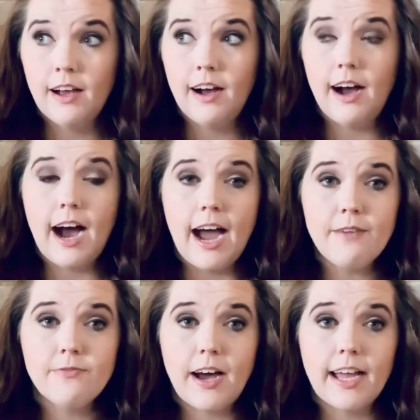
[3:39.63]
I
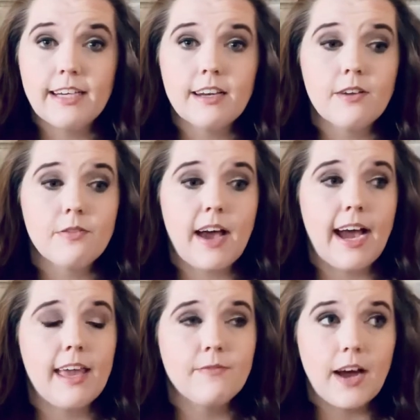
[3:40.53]
find
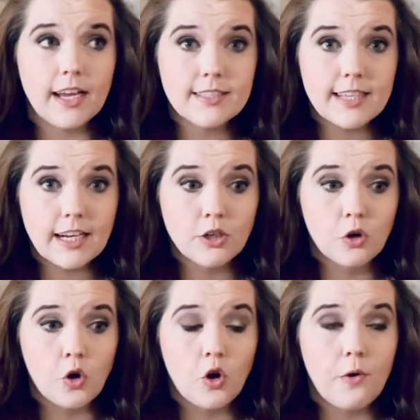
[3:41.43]
that if I set a
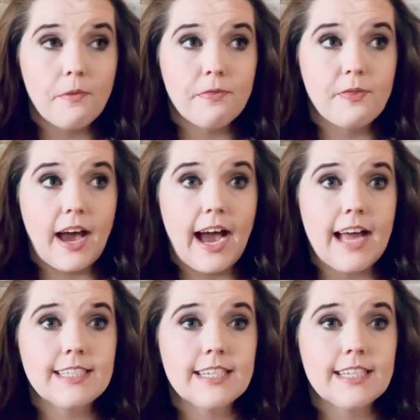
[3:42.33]
goal that